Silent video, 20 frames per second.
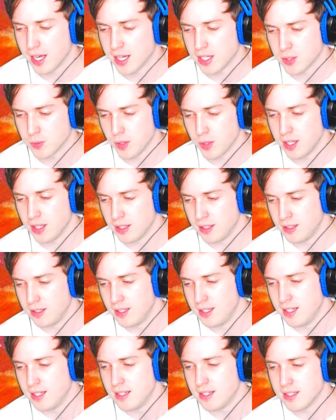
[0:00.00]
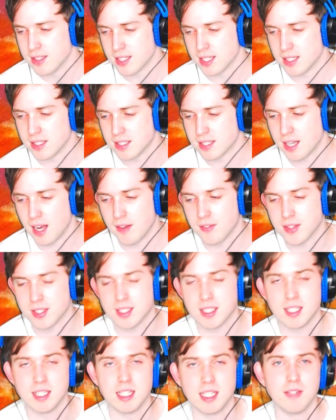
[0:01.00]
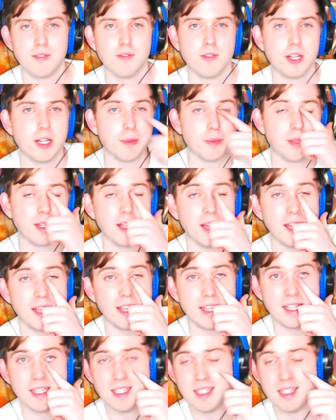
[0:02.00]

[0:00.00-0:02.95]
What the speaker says: as well, since obviously the free-to-play